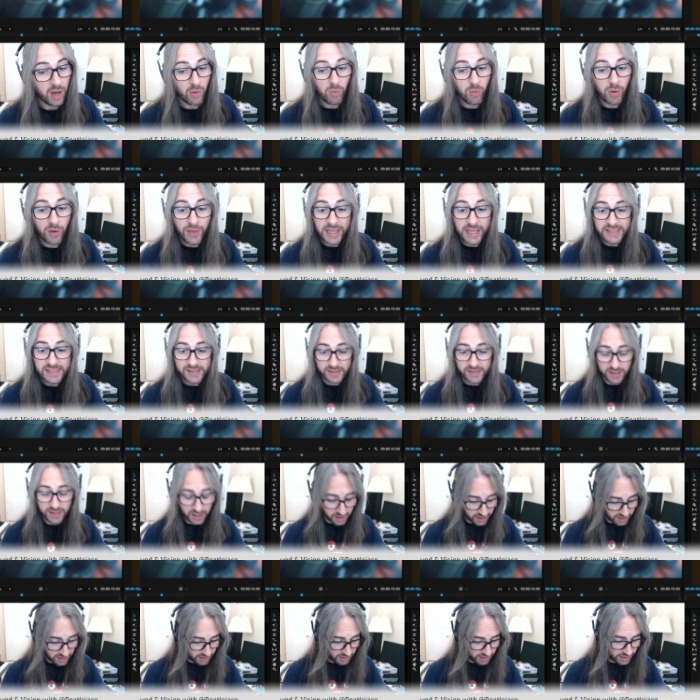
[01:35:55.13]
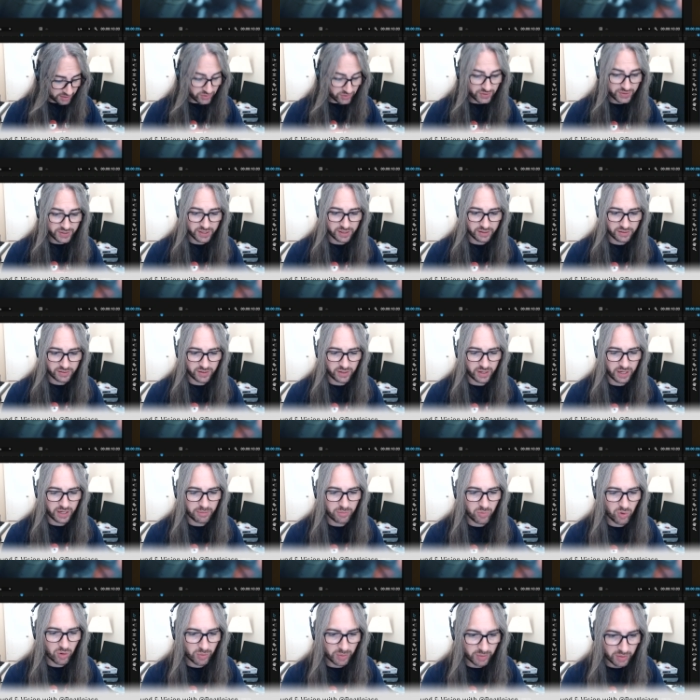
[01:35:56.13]
Well, that's interesting. So yeah,
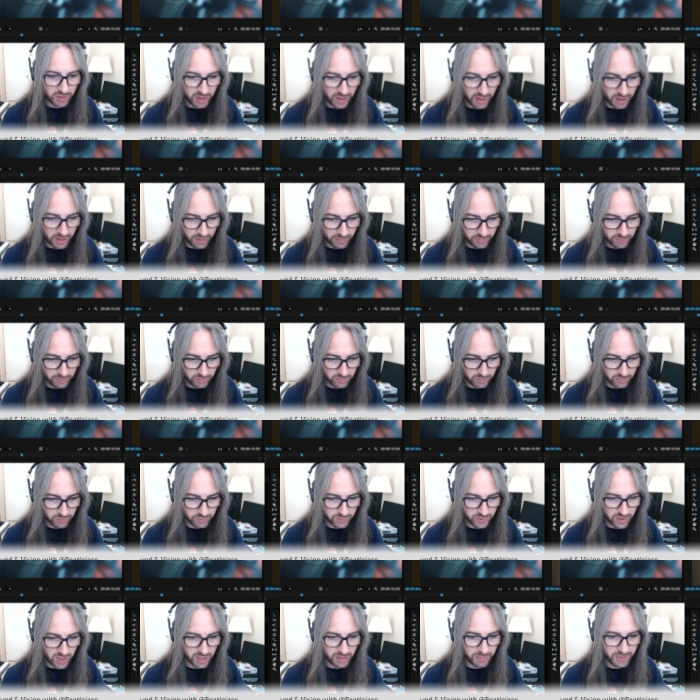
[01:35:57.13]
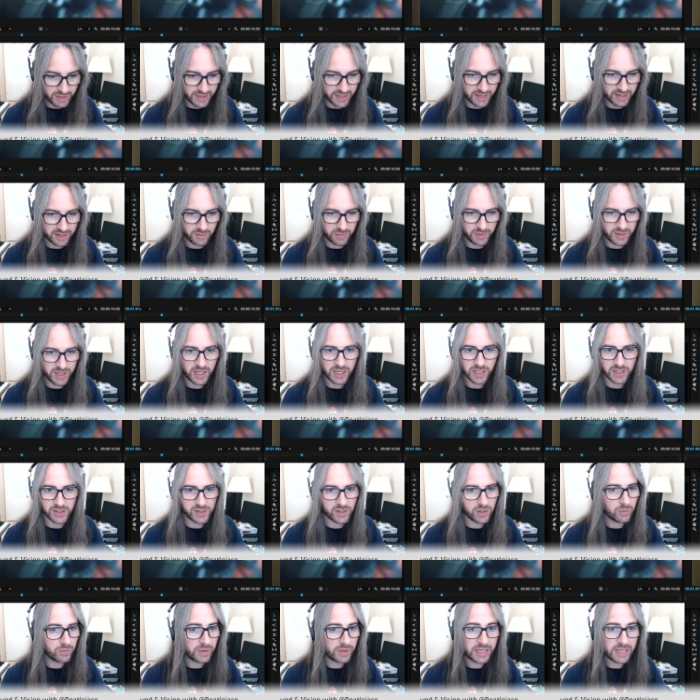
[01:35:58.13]
Morwen, talking about that at the beginning.
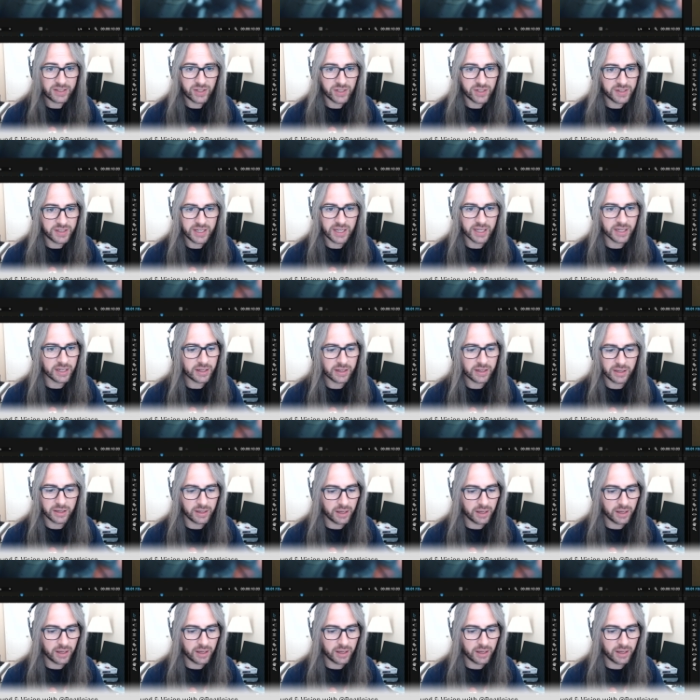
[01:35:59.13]
So that's just it.